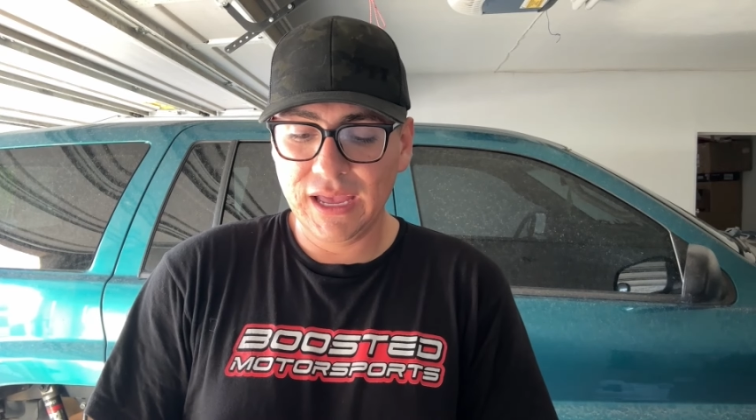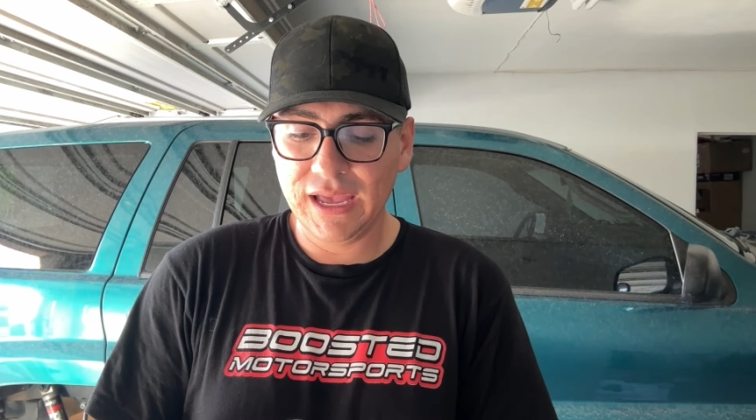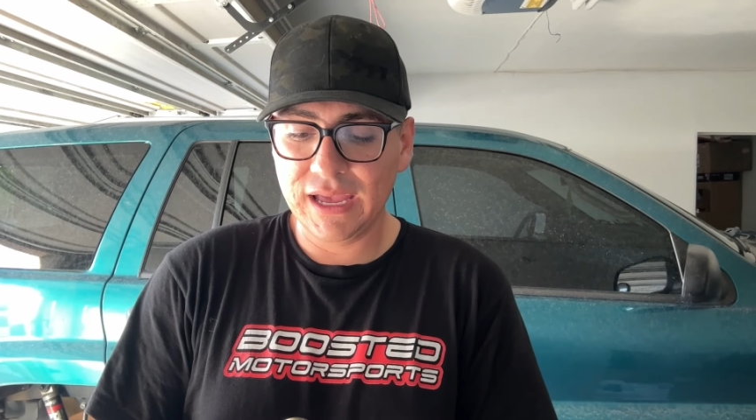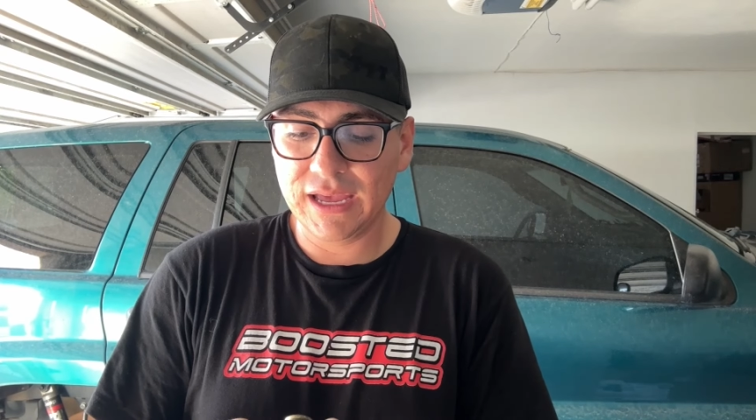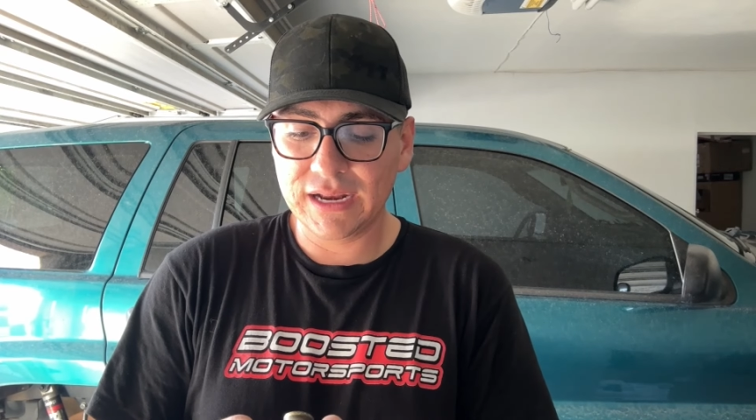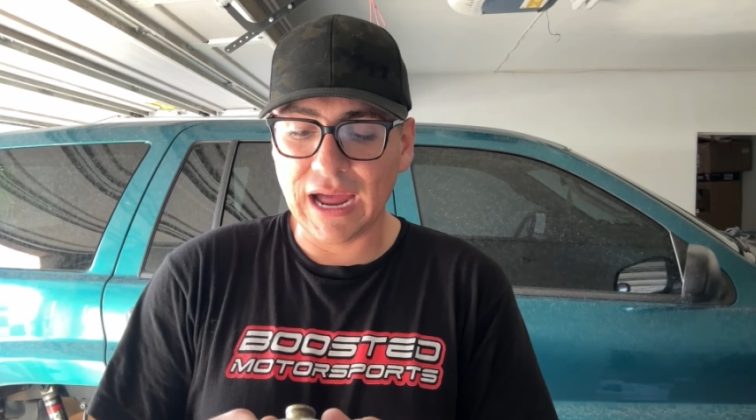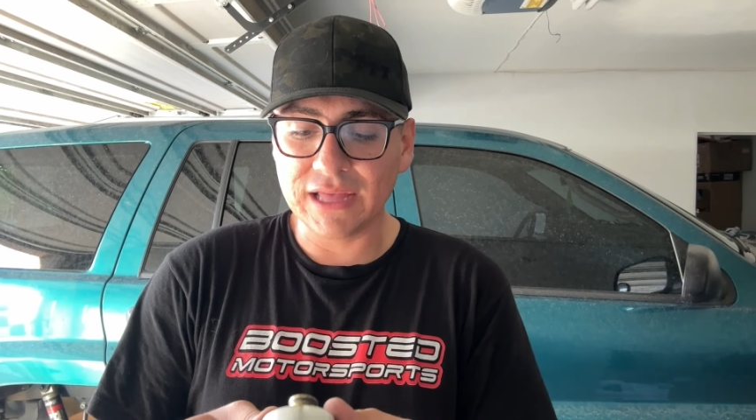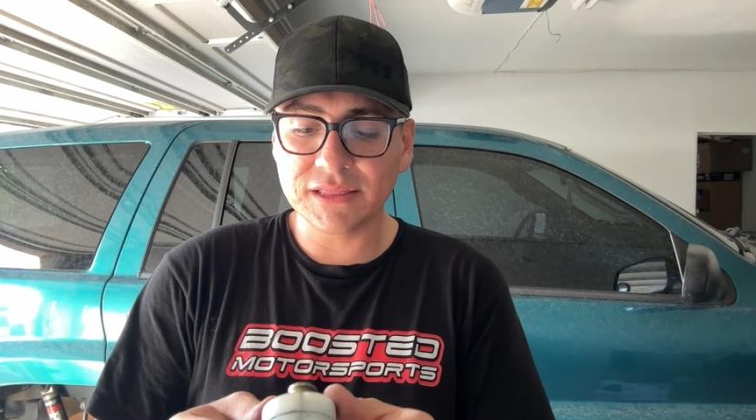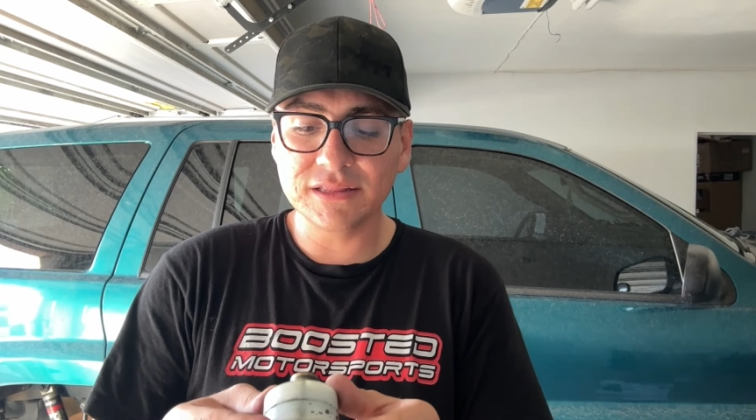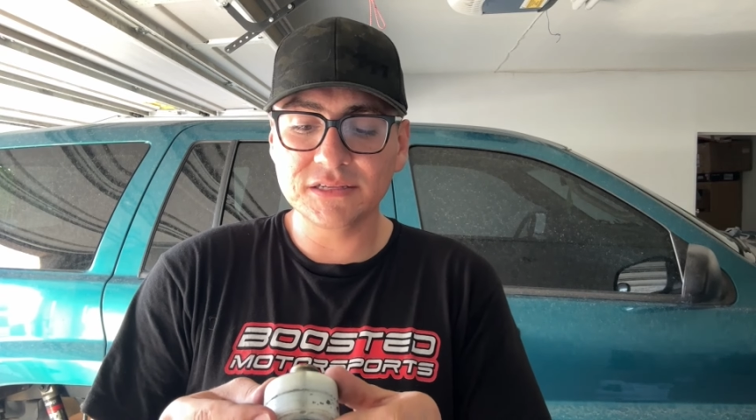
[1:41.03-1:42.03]
And I
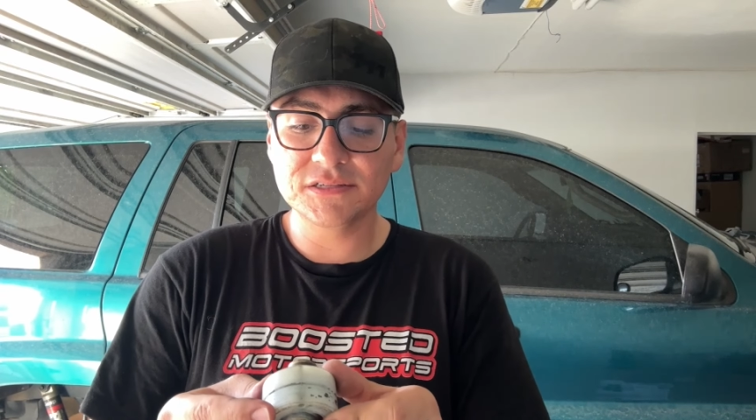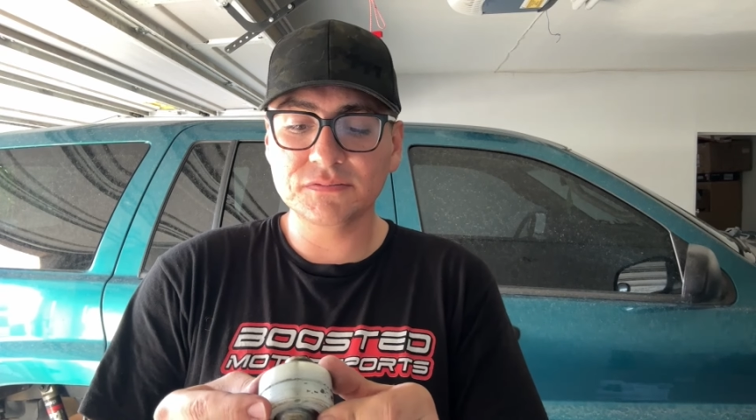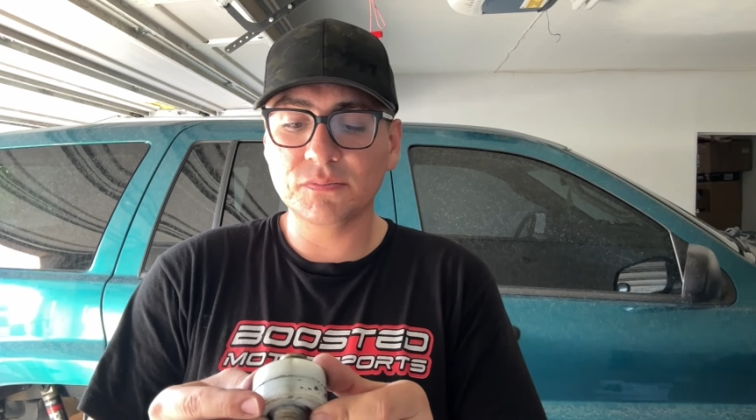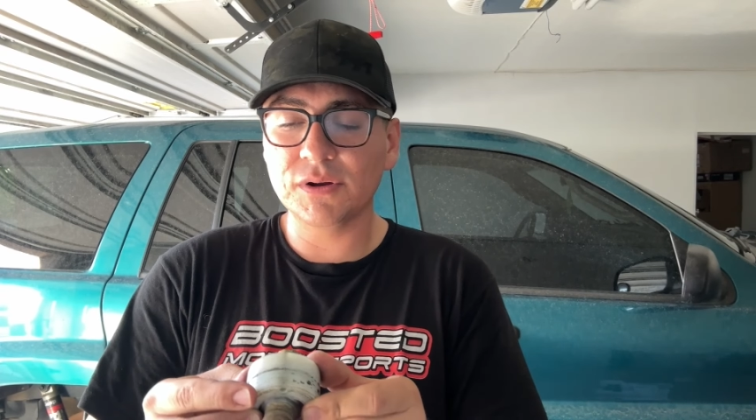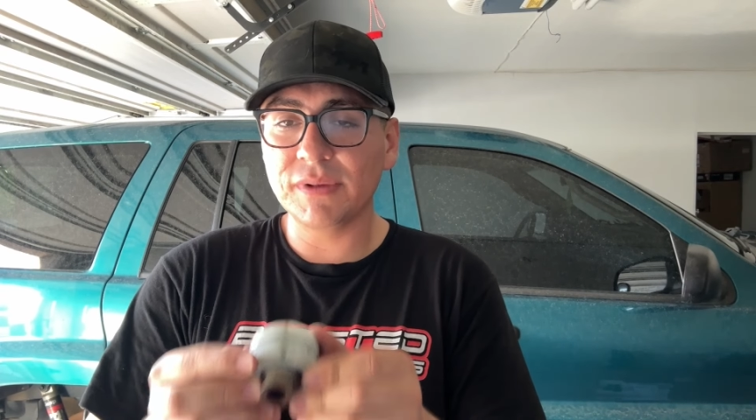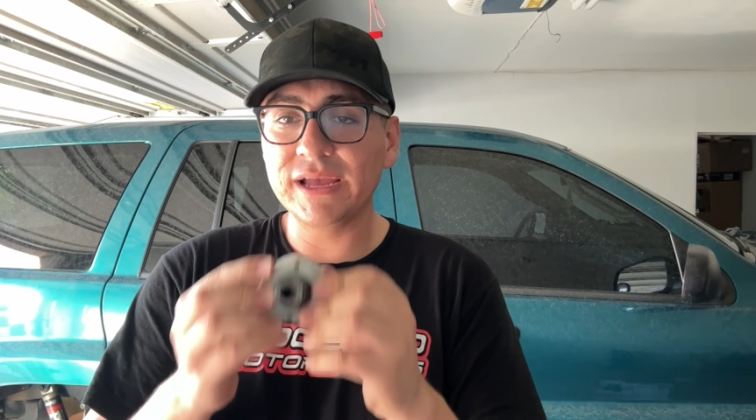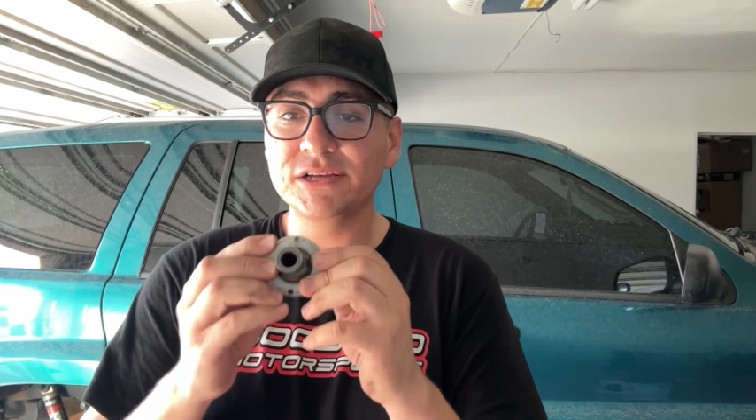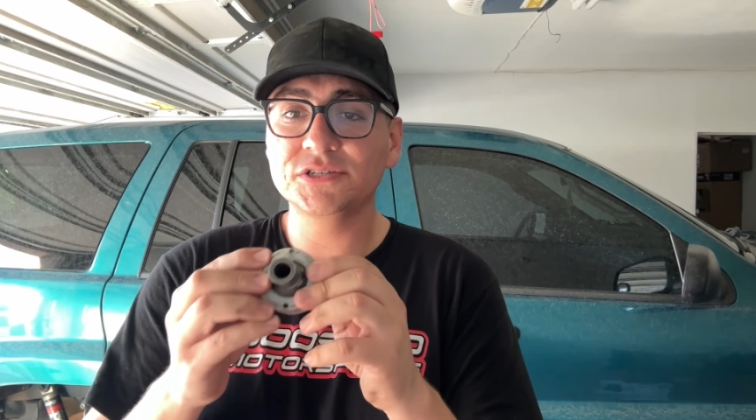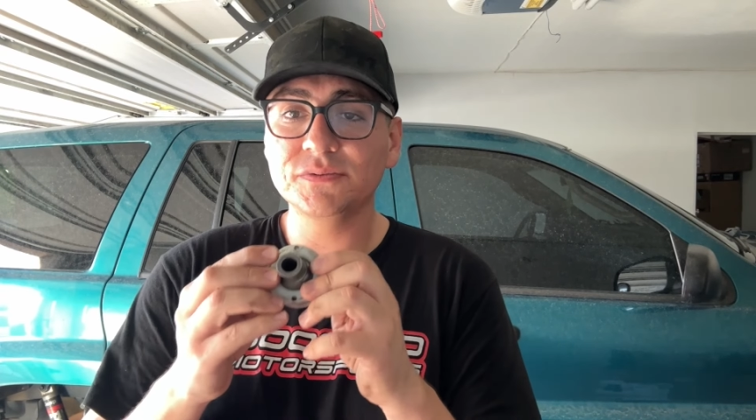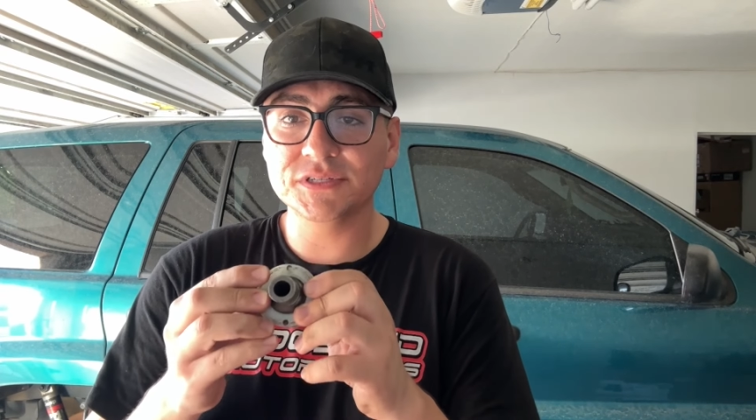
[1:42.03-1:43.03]
thought this is where my
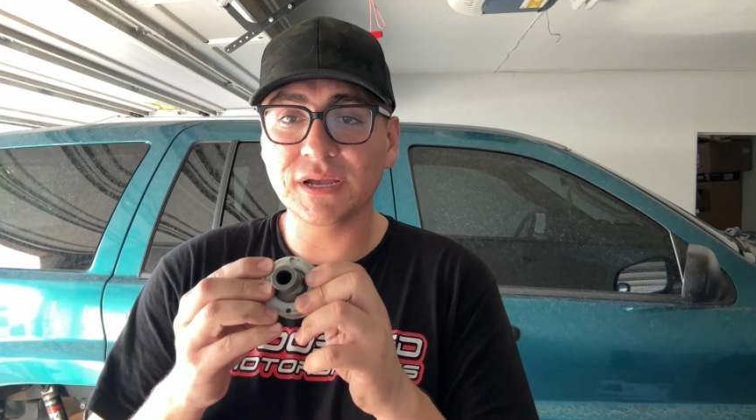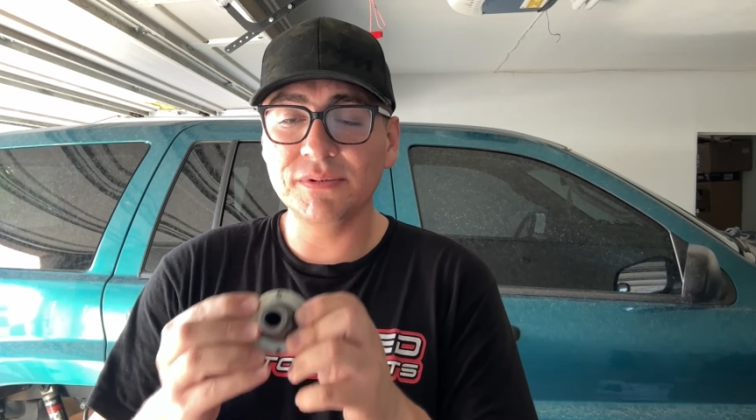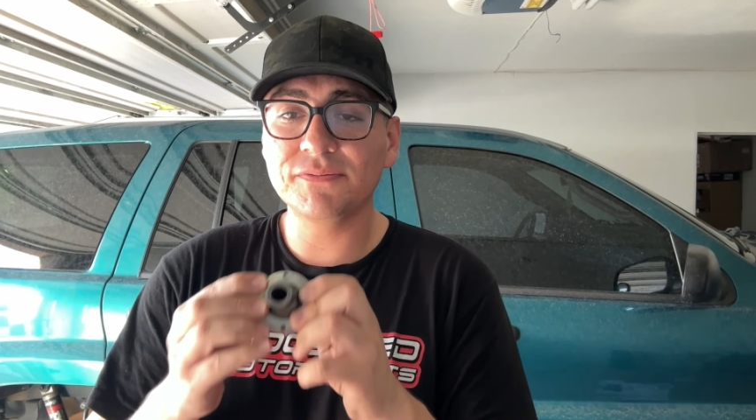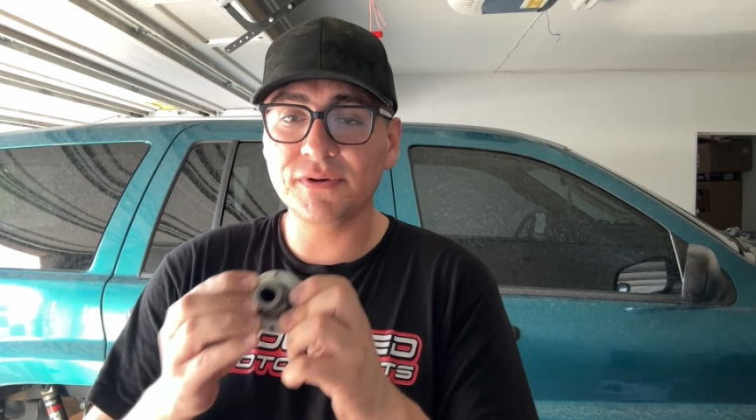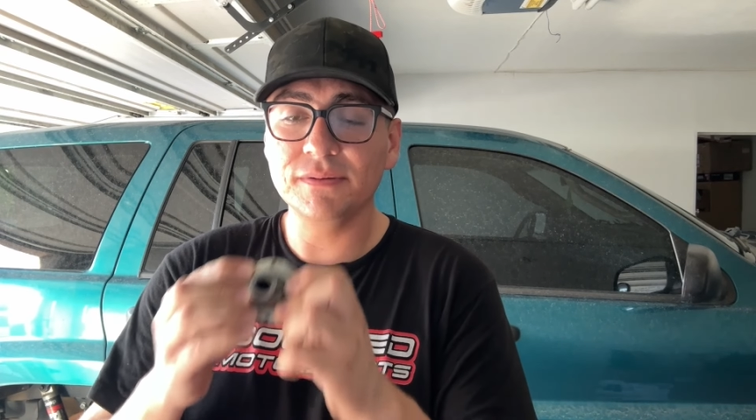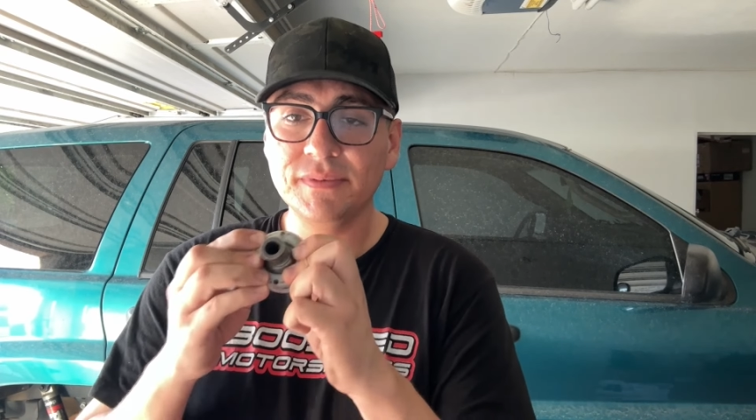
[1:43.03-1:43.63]
issue was coming from.